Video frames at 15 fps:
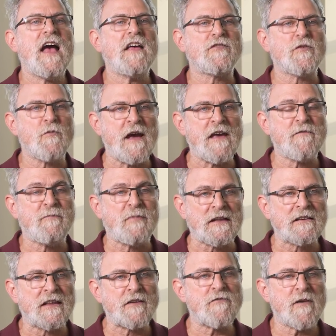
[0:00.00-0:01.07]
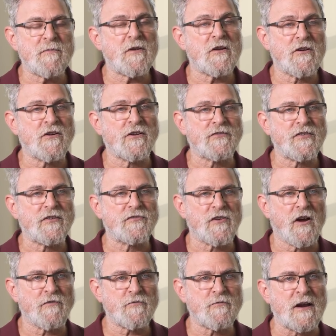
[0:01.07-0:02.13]
as a way of building cryptocurrency
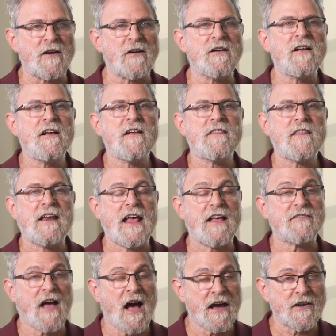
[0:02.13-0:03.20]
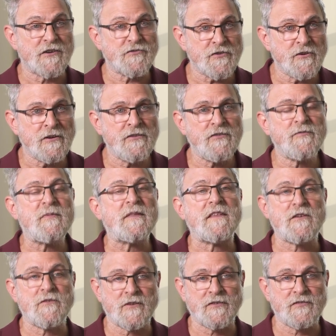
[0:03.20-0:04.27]
software that has high assurance, but
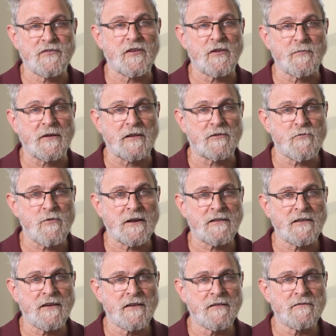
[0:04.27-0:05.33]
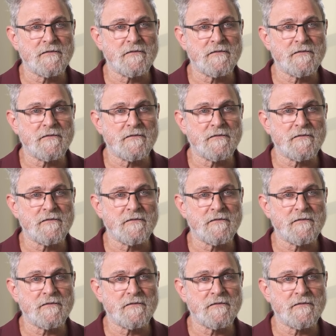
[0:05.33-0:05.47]
that you can still build quickly.